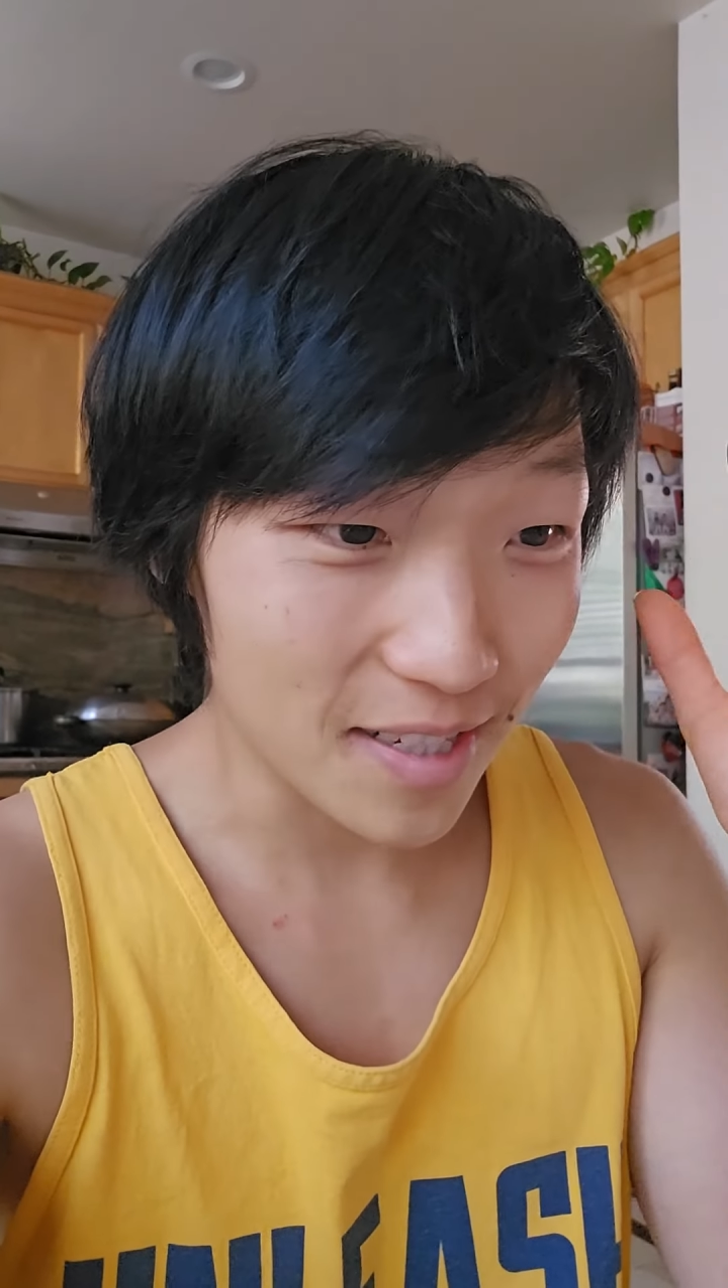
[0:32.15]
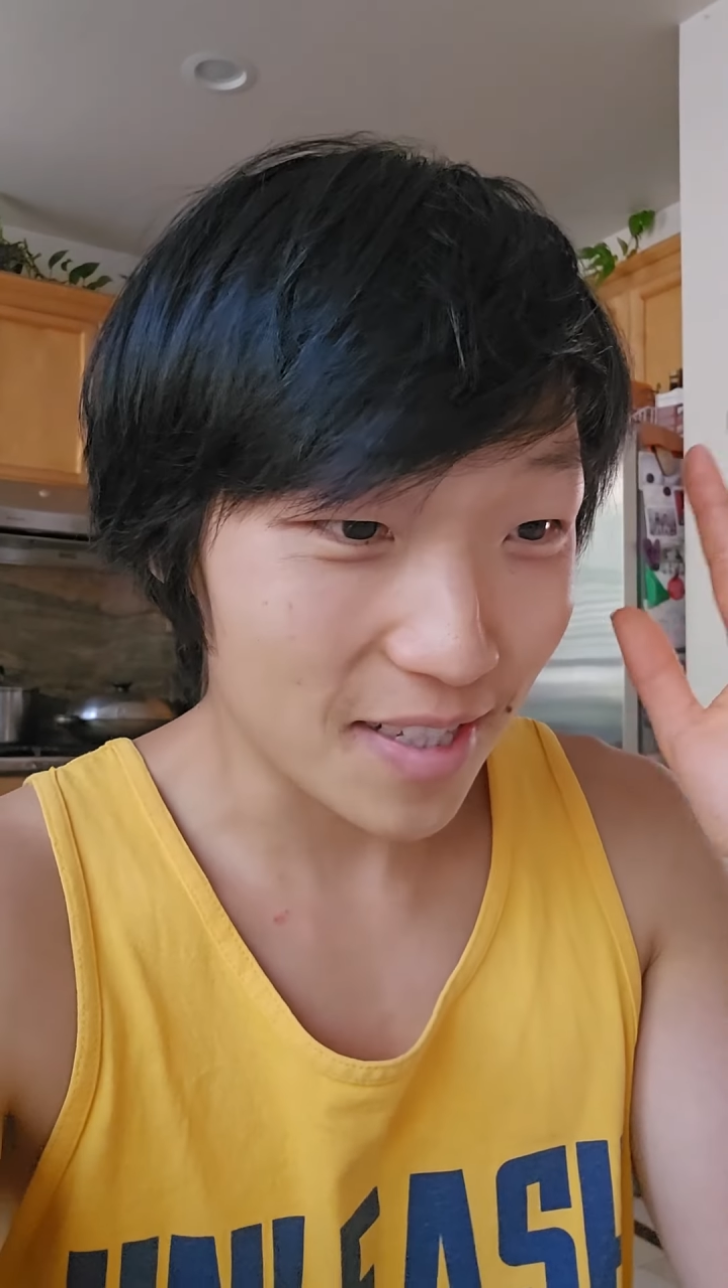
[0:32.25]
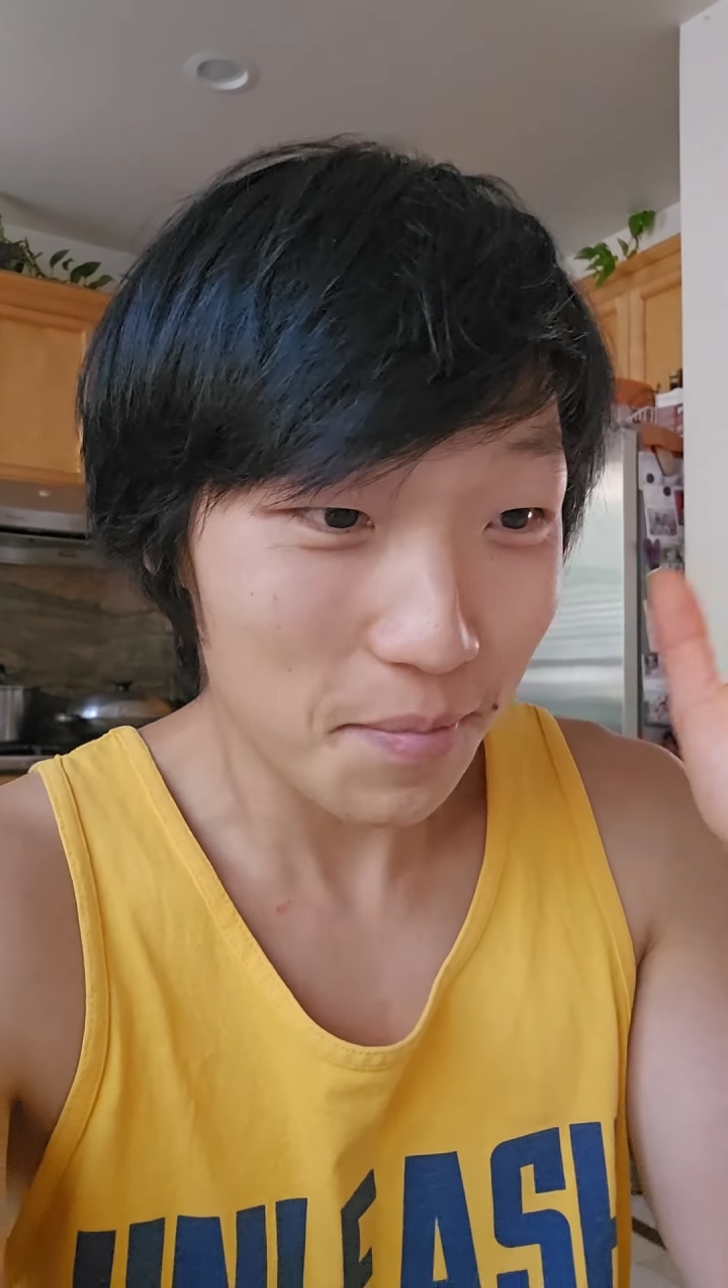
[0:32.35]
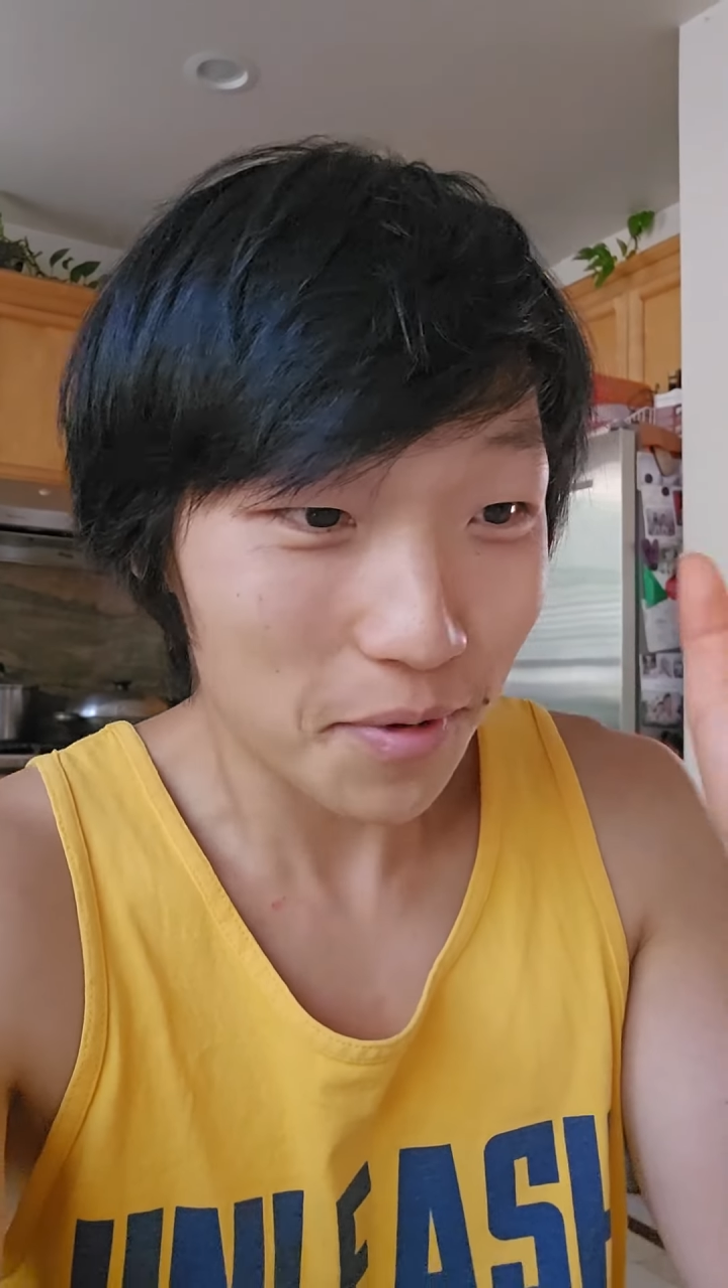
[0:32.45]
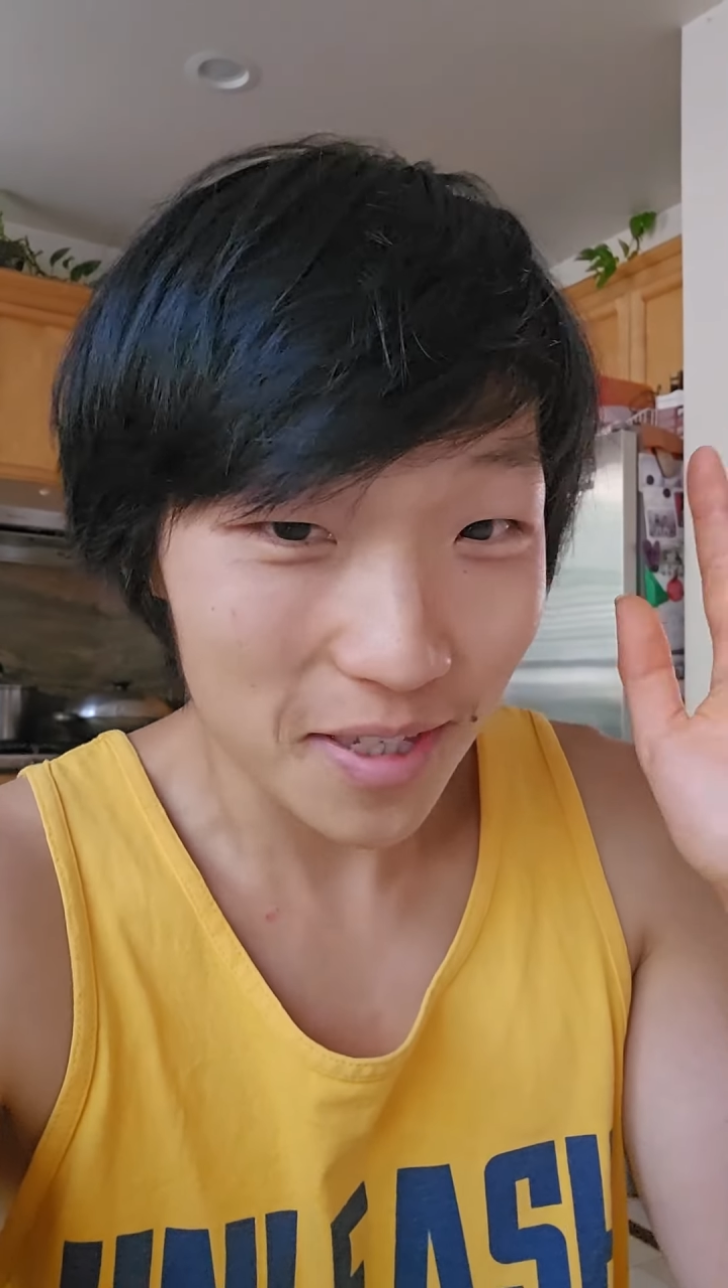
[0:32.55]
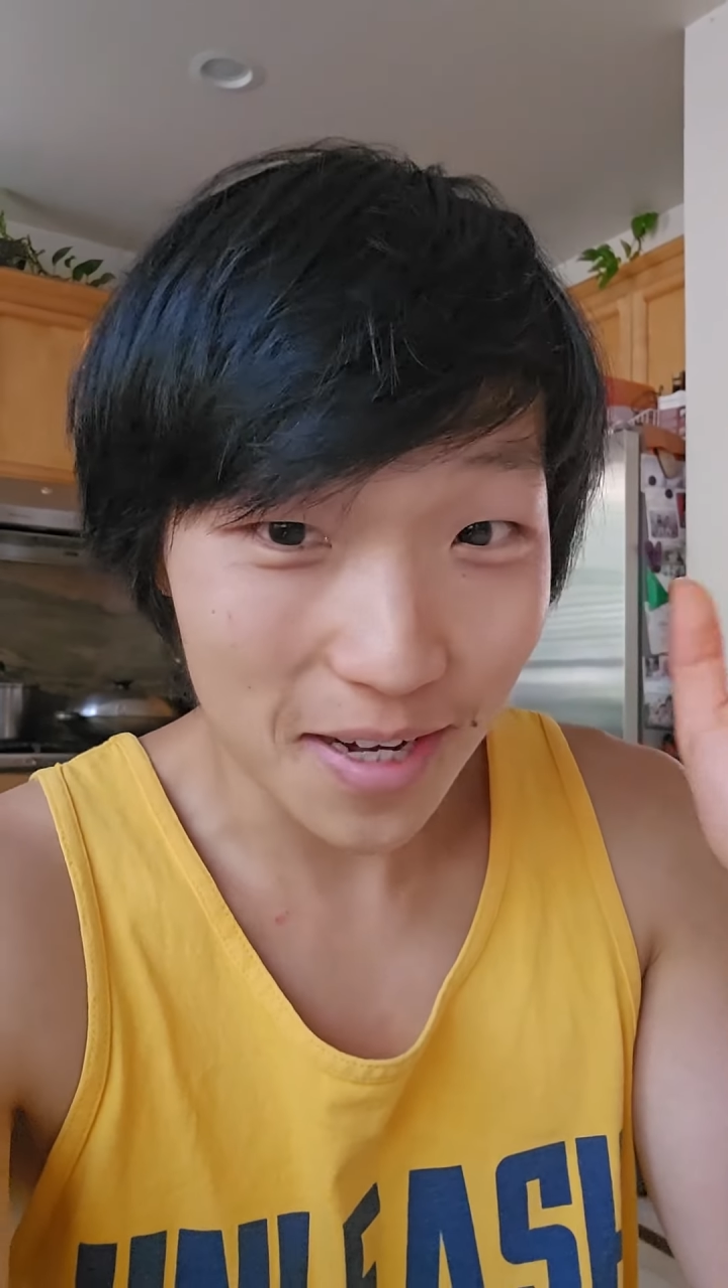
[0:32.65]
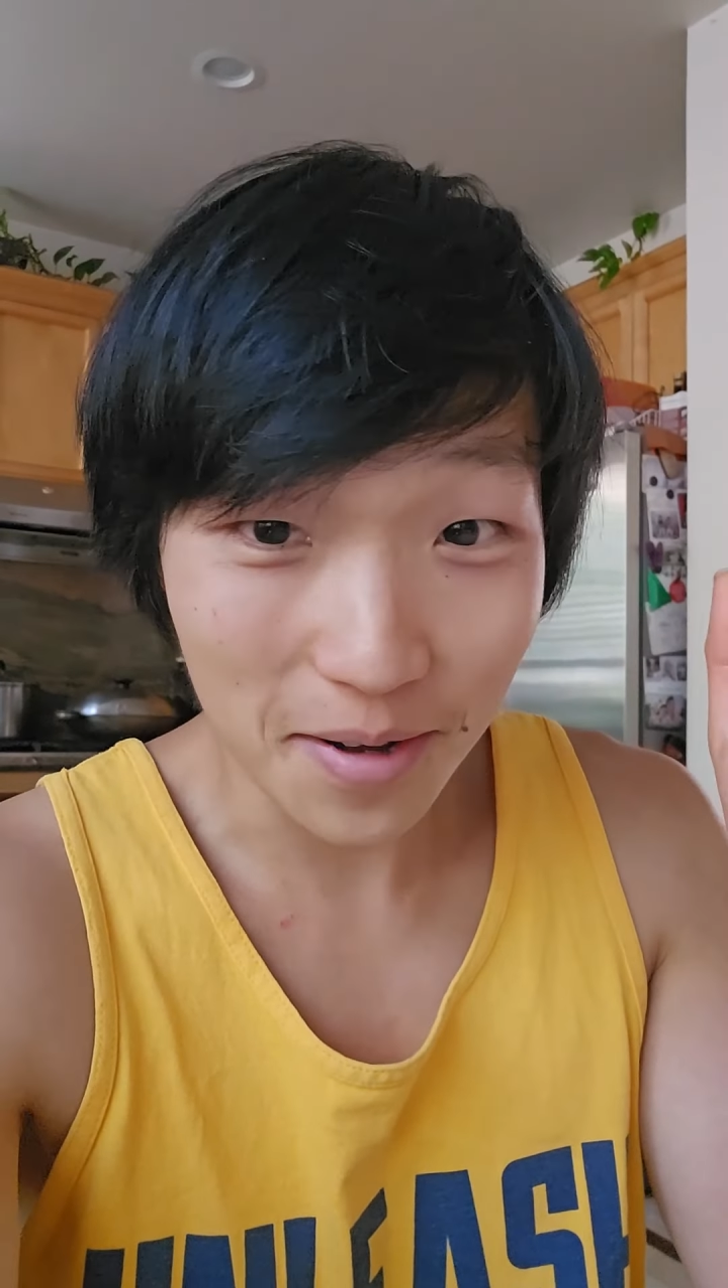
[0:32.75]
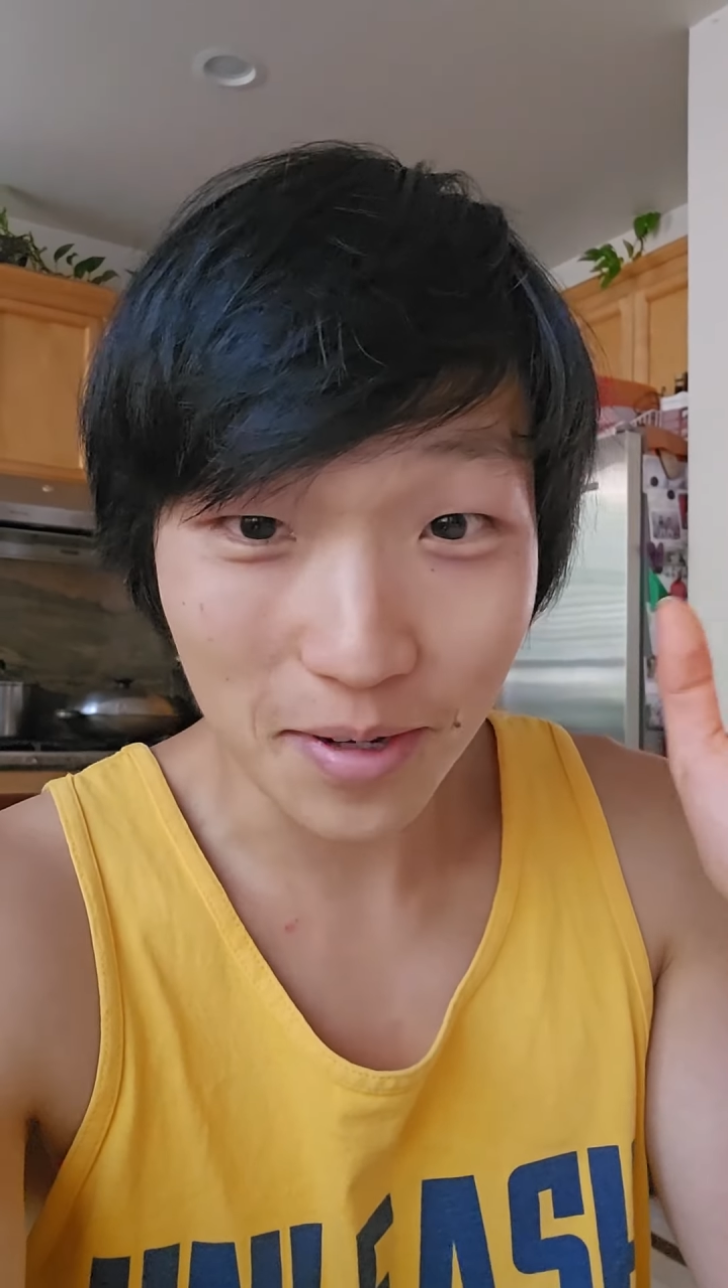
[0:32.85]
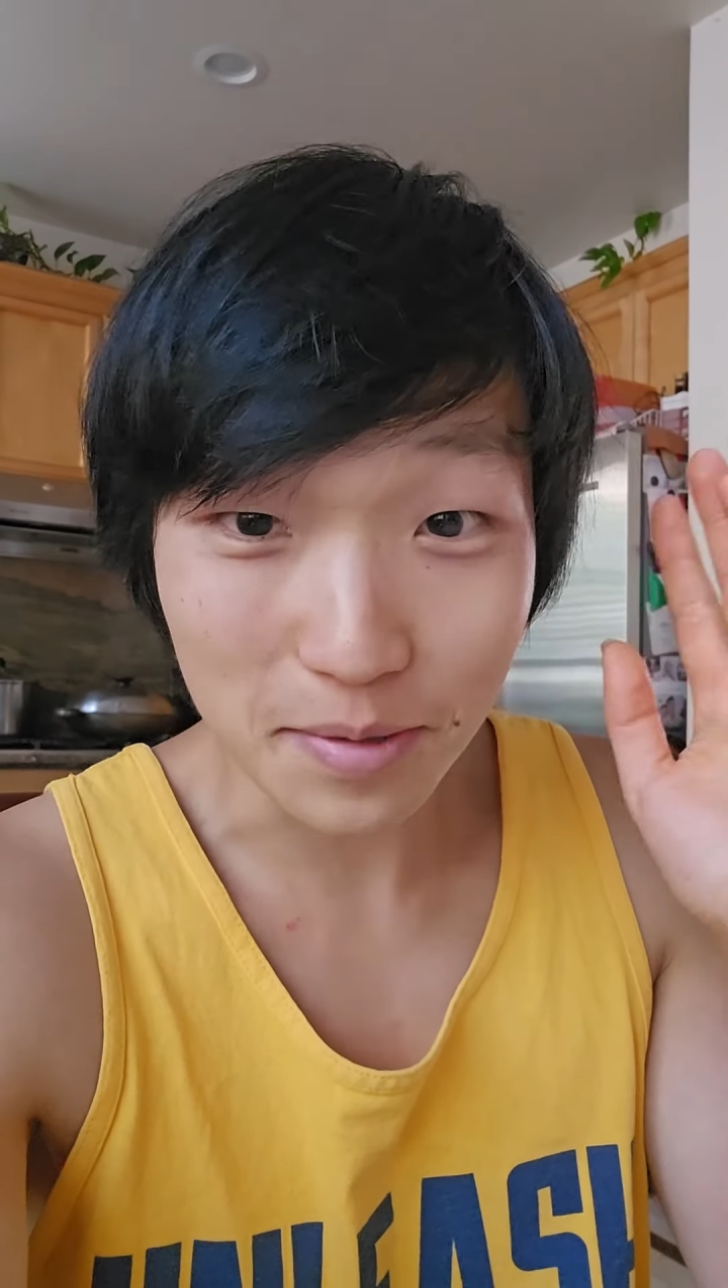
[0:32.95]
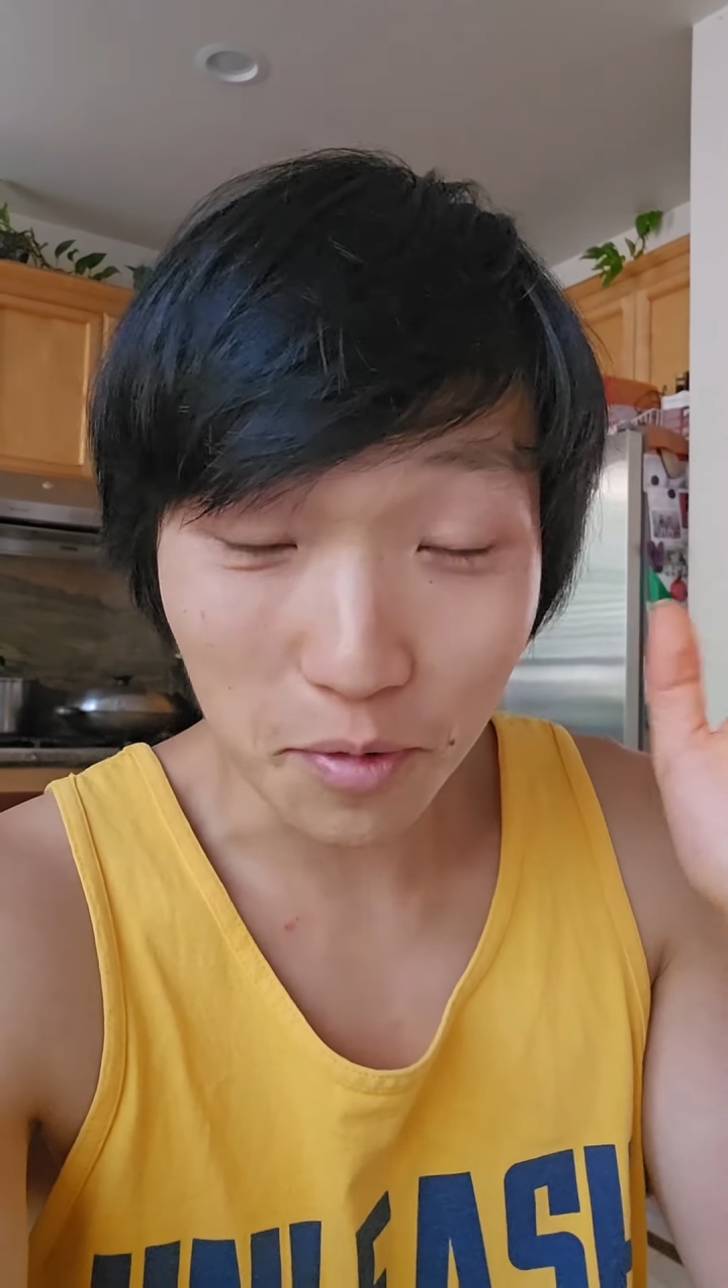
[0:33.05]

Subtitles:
simpleton,